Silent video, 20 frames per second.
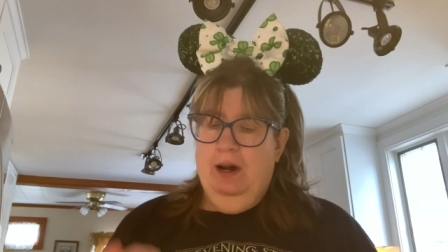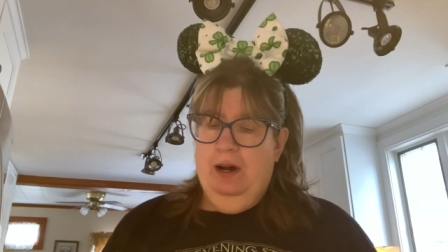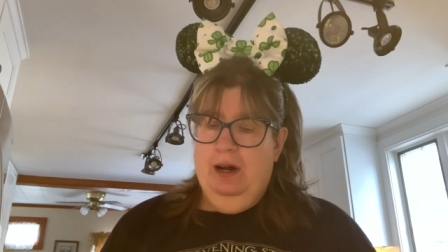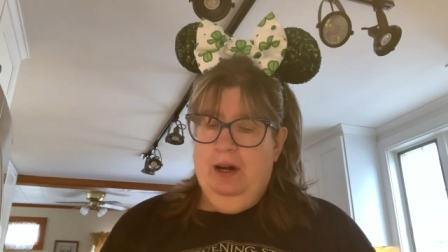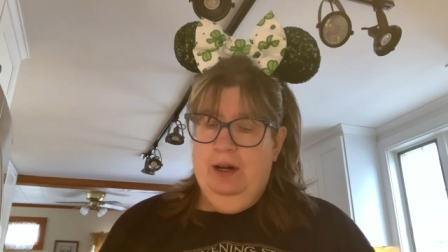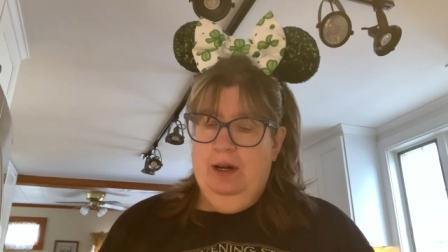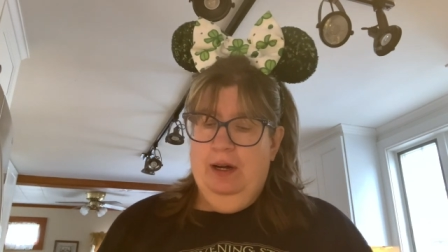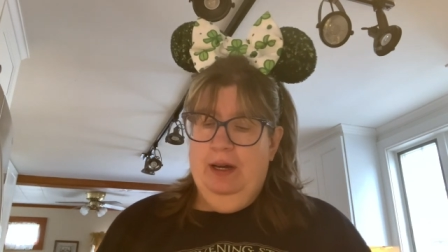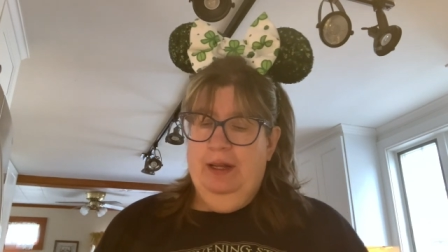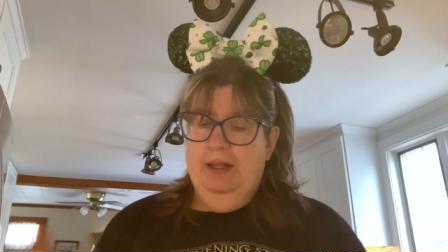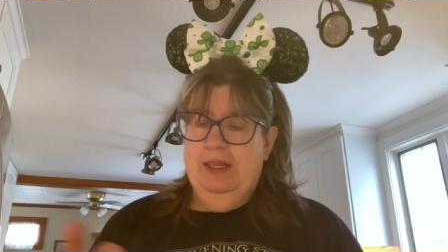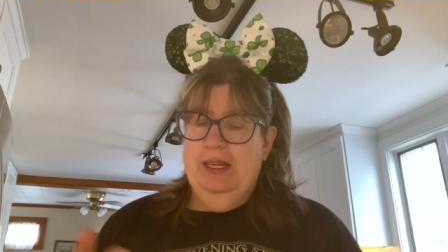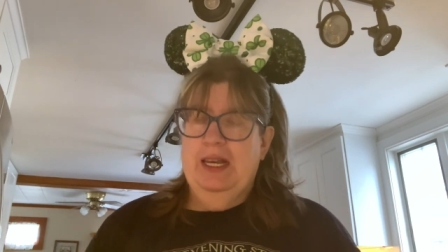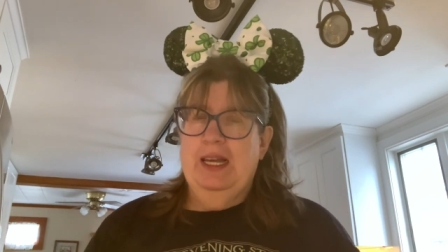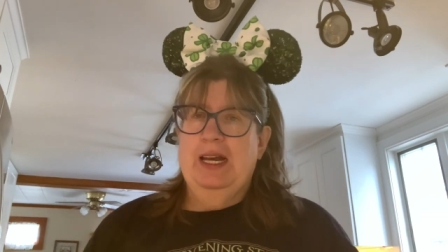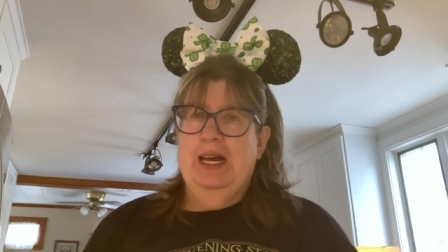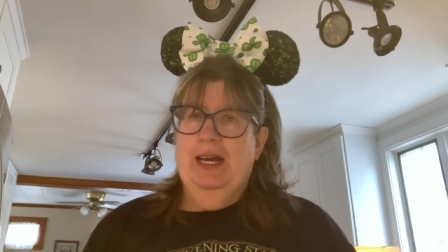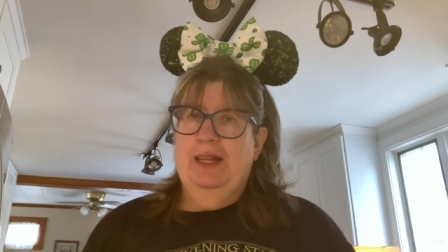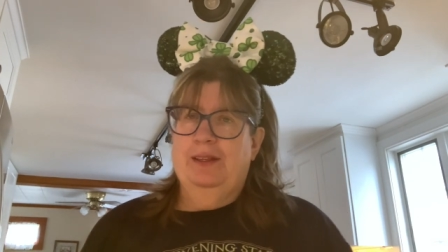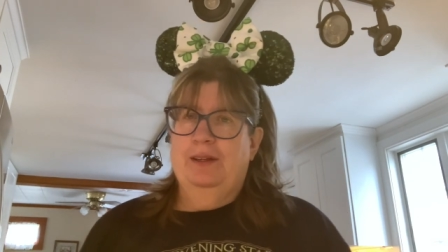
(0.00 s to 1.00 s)
all
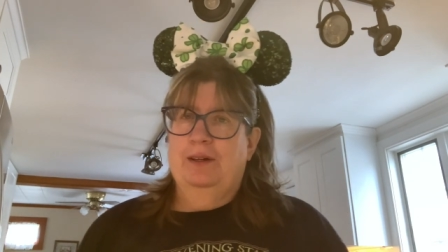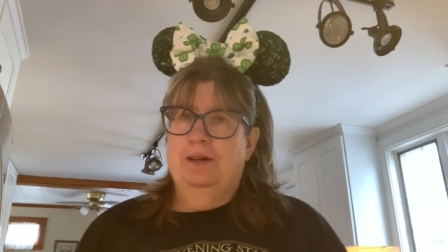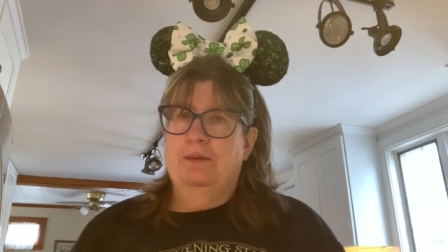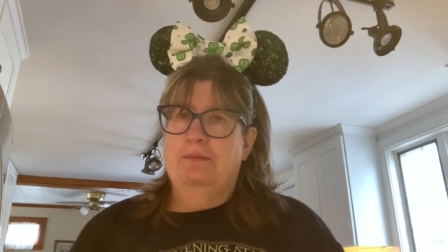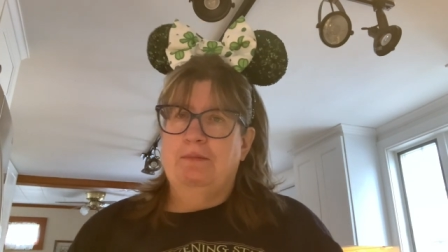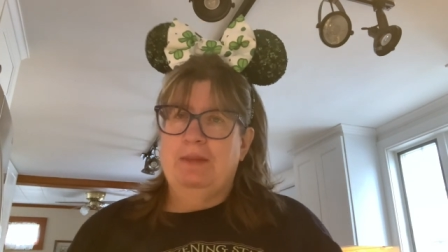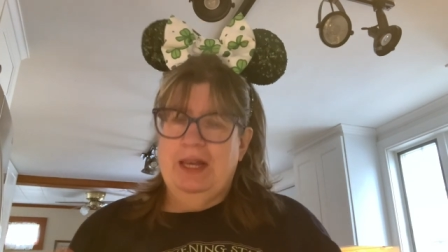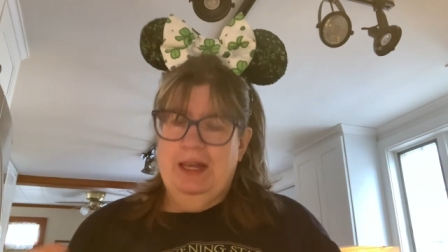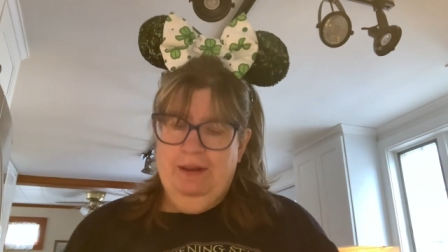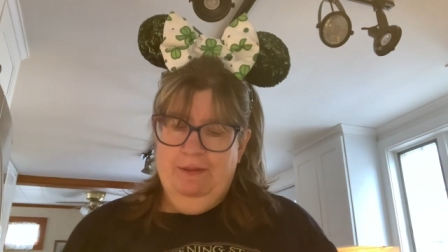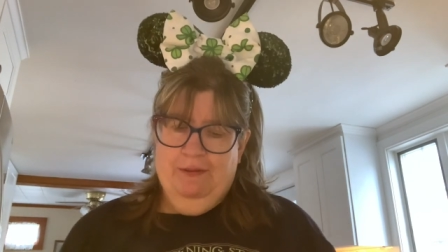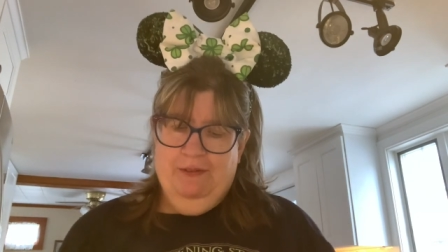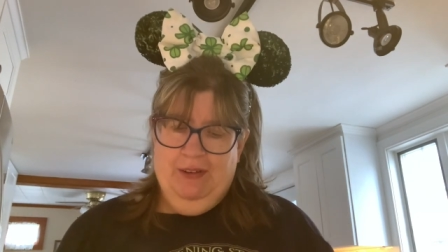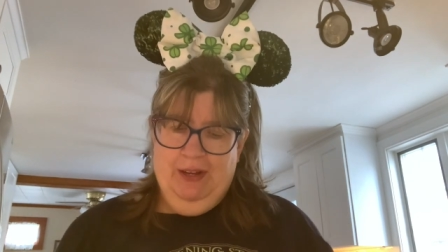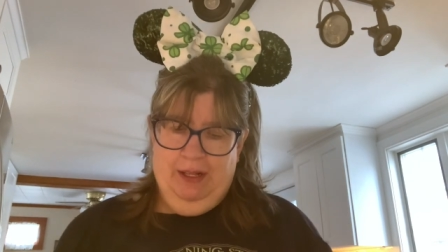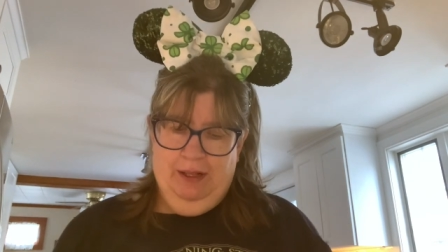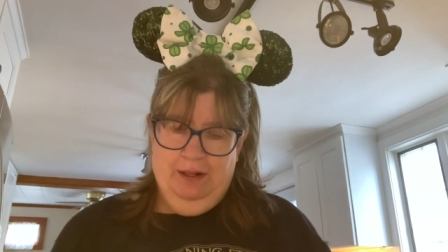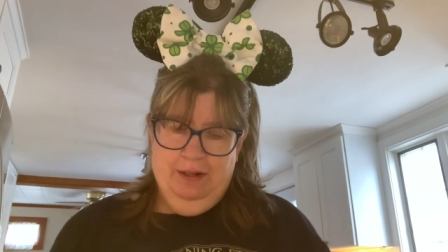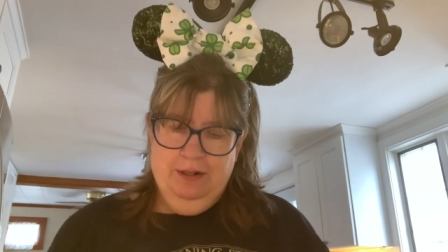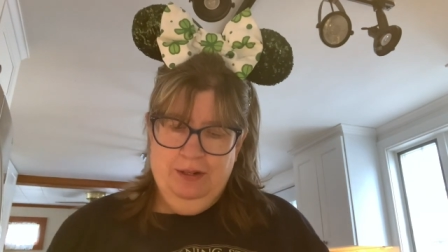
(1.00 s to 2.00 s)
the other meat
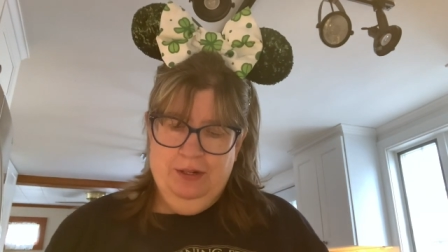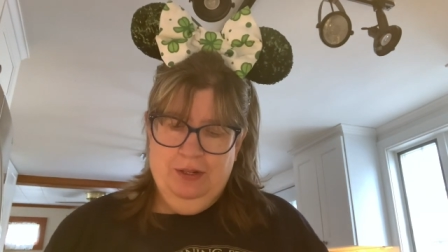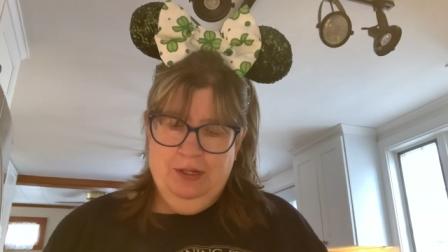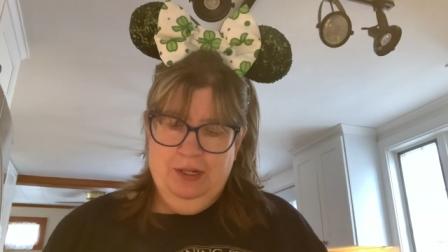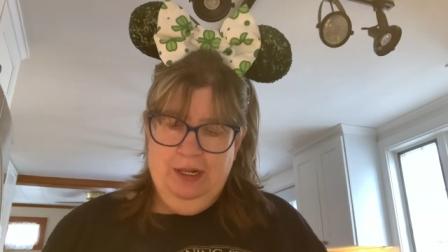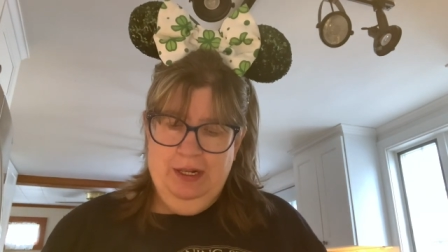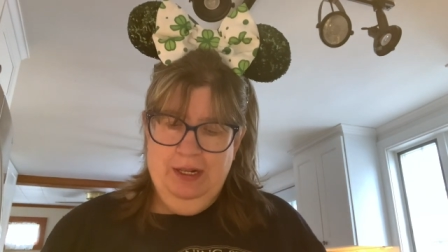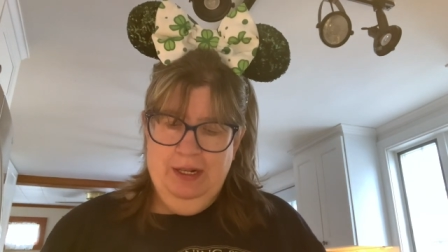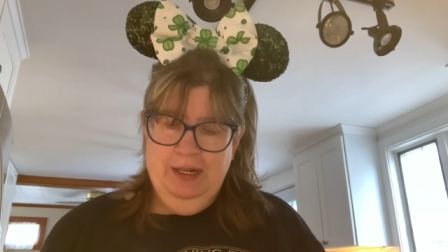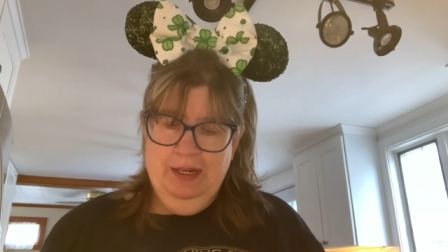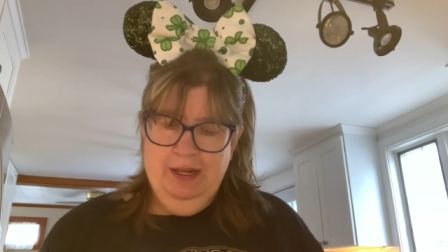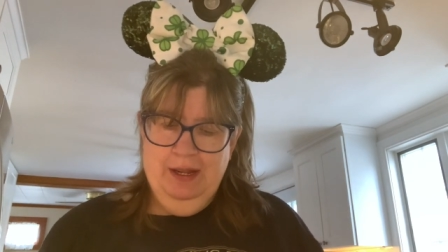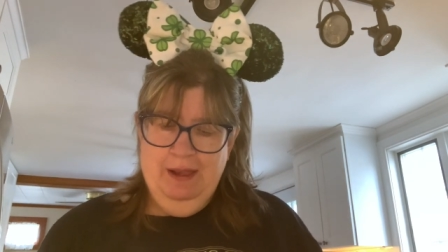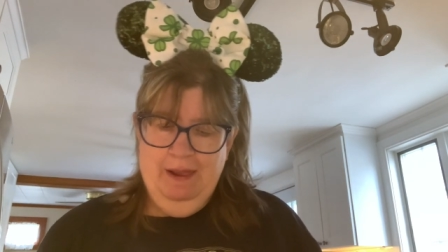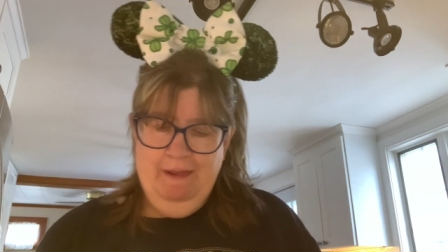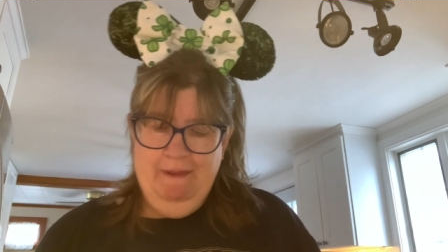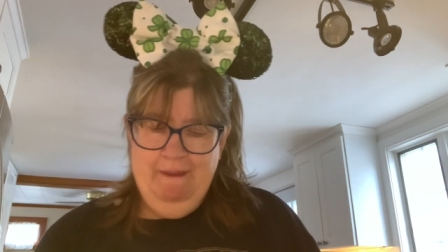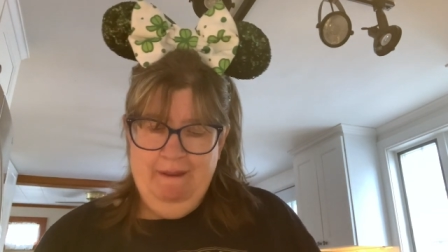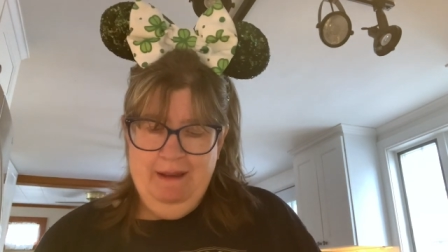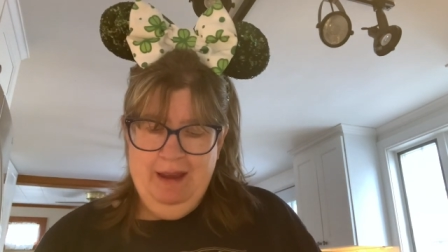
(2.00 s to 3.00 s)
fillers.
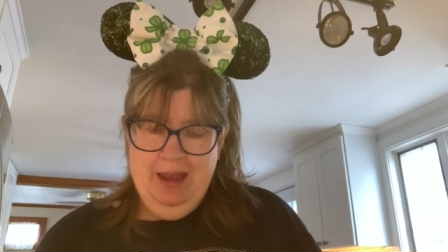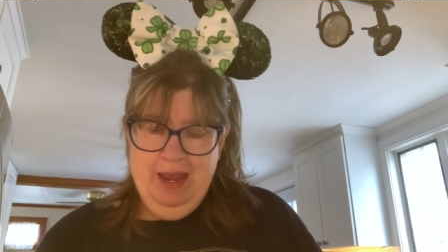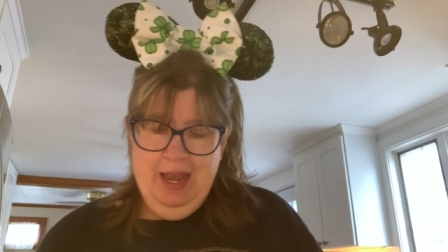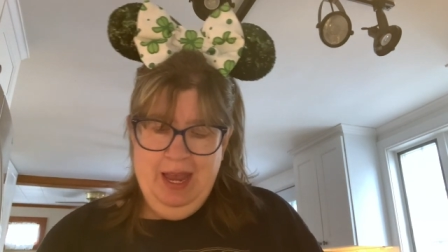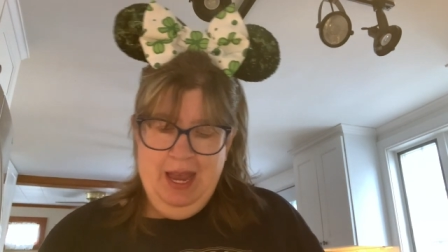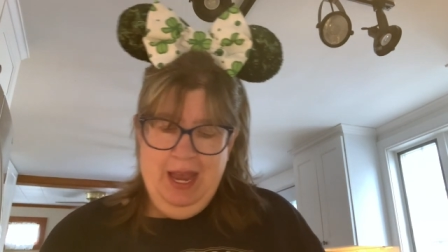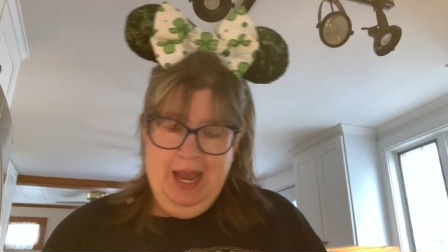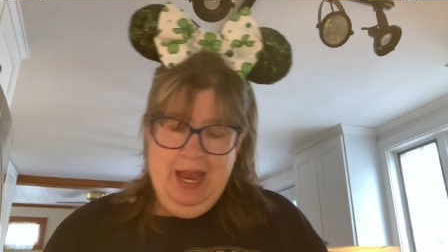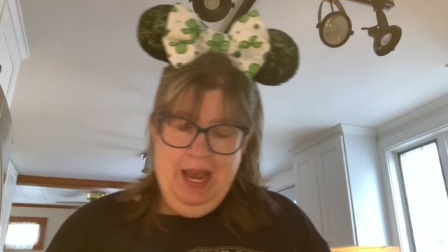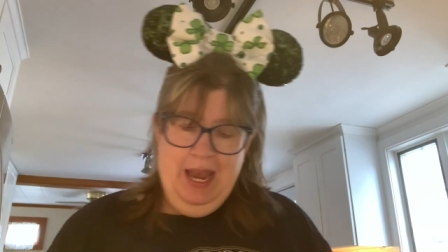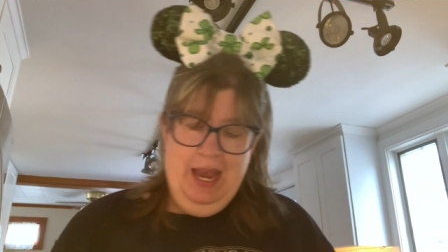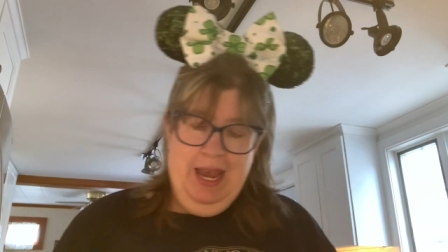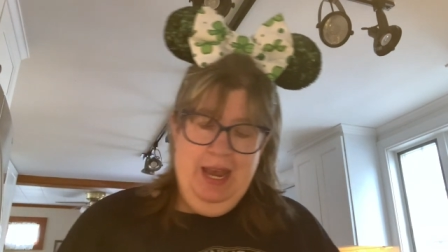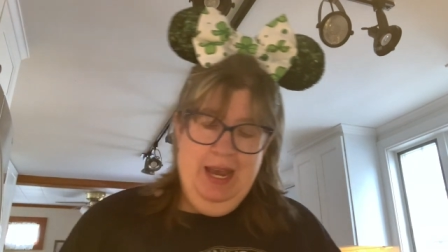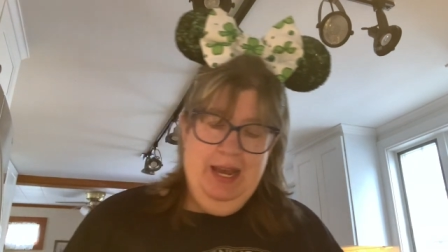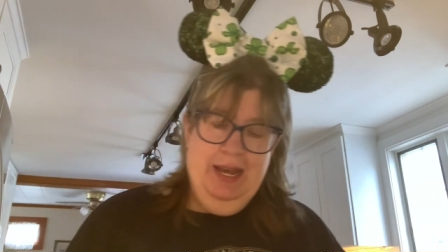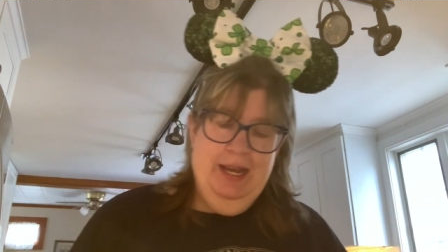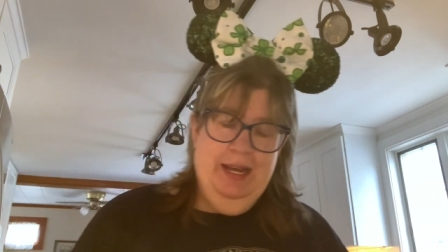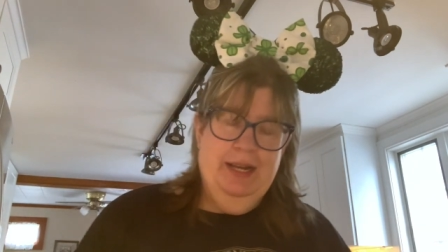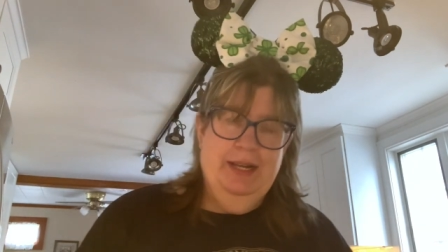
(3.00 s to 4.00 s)

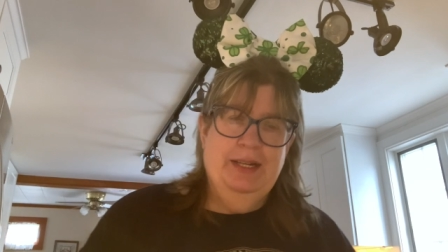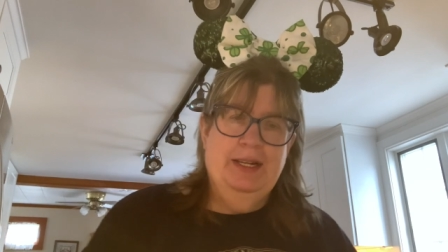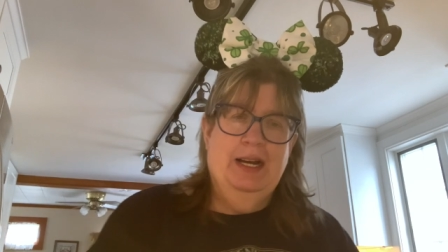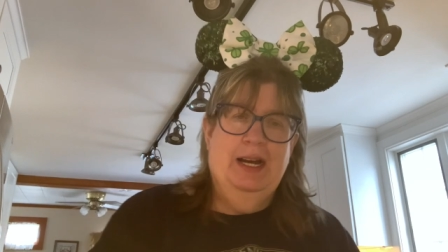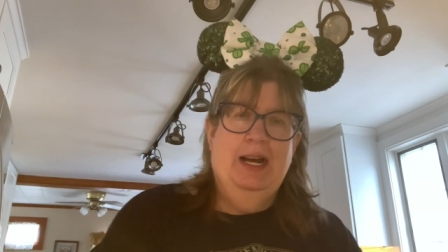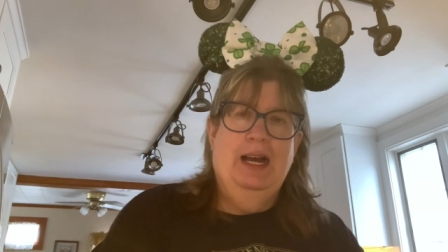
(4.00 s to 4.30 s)
And